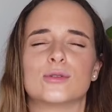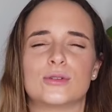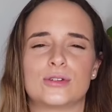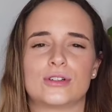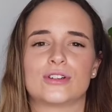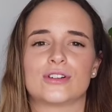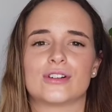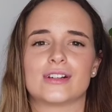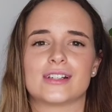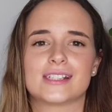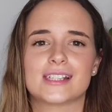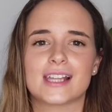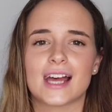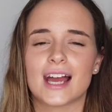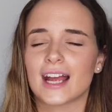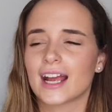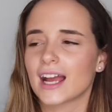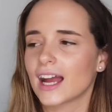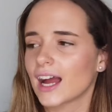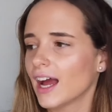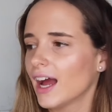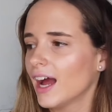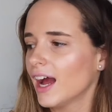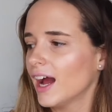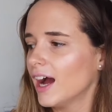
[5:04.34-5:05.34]
ludicrous. Like,
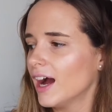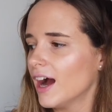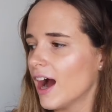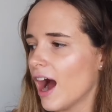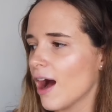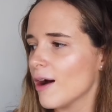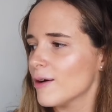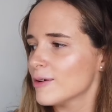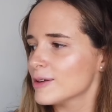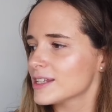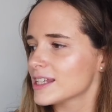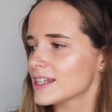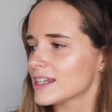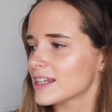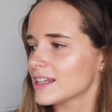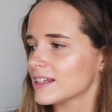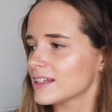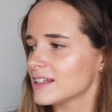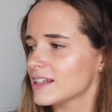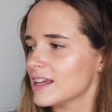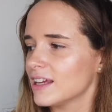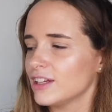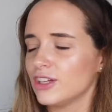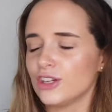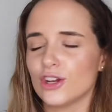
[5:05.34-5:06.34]
I was,
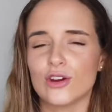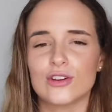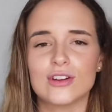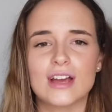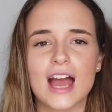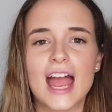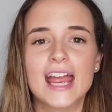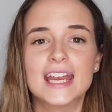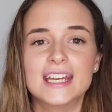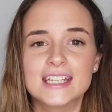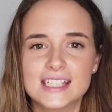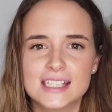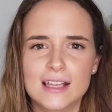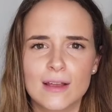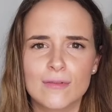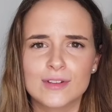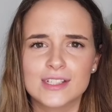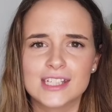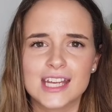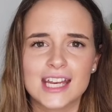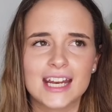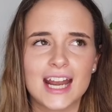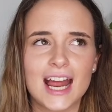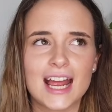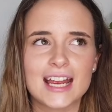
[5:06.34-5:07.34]
you know, 8,
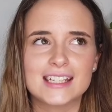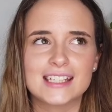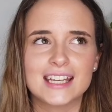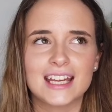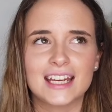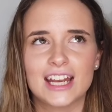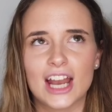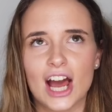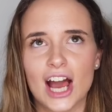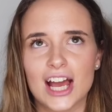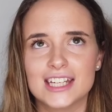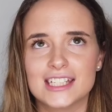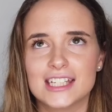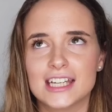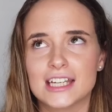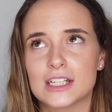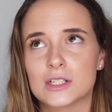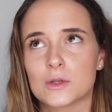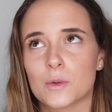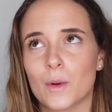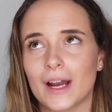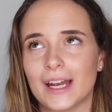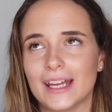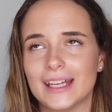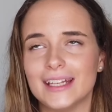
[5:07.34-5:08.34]
17, 18, 19,
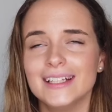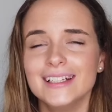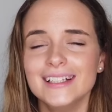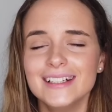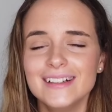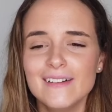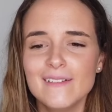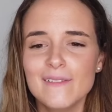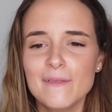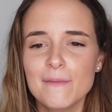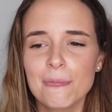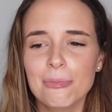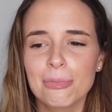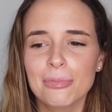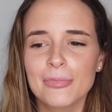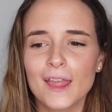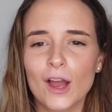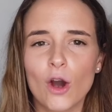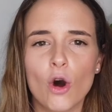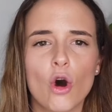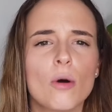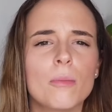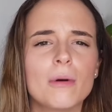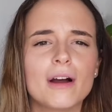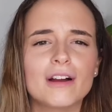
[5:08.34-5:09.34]
20.
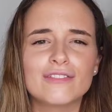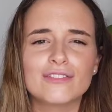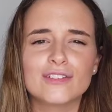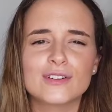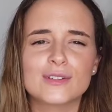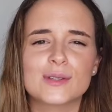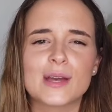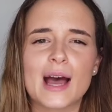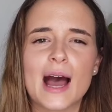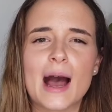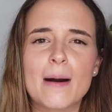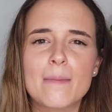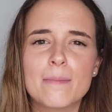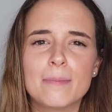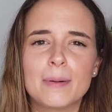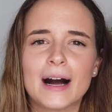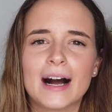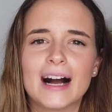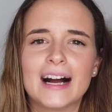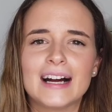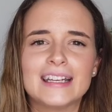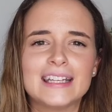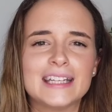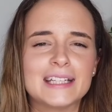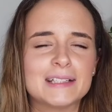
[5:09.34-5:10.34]
All my friends are out
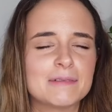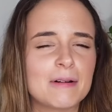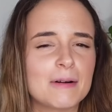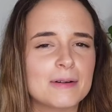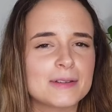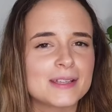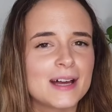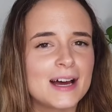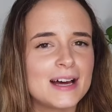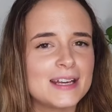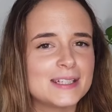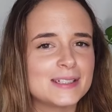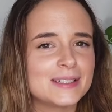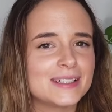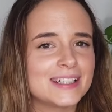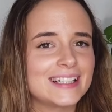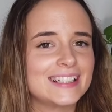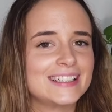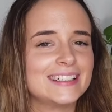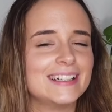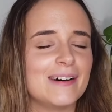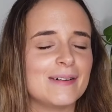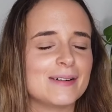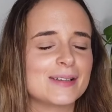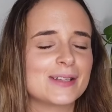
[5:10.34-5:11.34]
partying. What was I
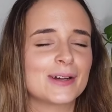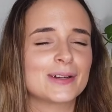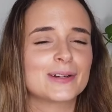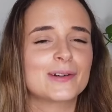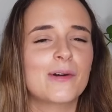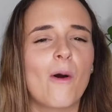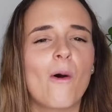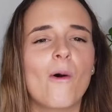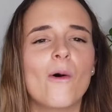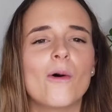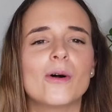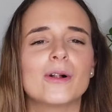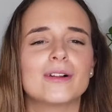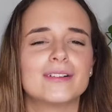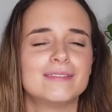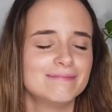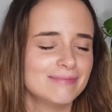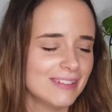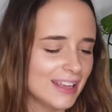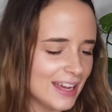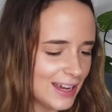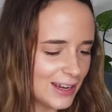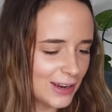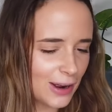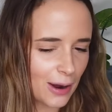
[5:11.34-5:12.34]
doing? I was on
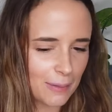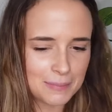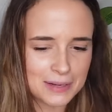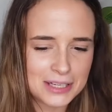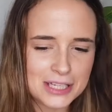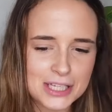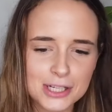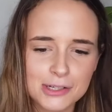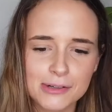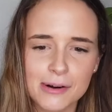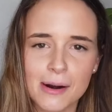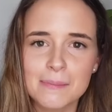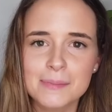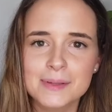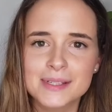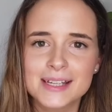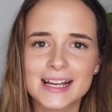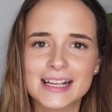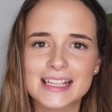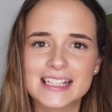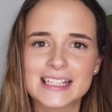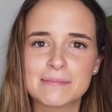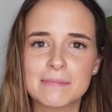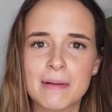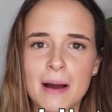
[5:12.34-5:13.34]
call, got my scrubs
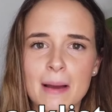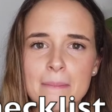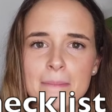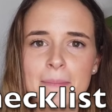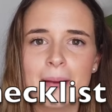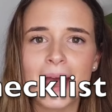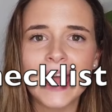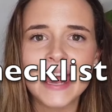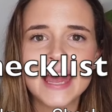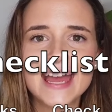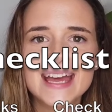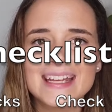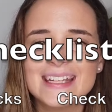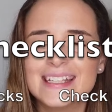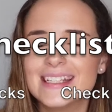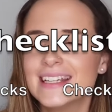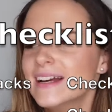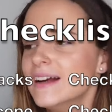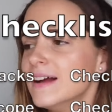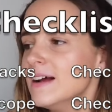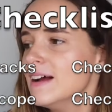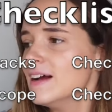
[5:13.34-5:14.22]
next to my bed,